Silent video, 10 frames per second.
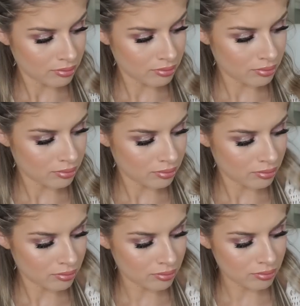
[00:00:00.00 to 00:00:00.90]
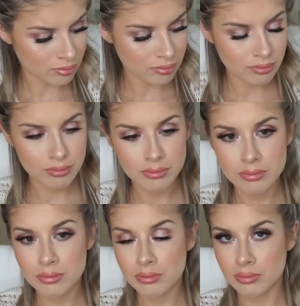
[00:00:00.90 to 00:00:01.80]
'cause lately
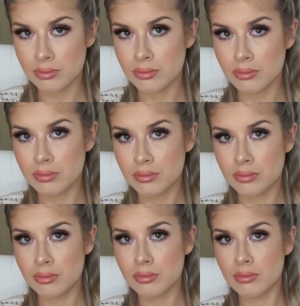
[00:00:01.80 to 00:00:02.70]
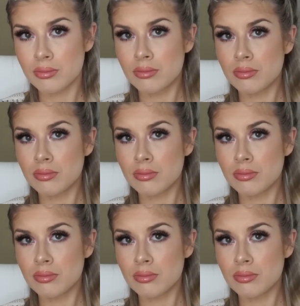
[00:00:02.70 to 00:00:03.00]
I've been feeling down.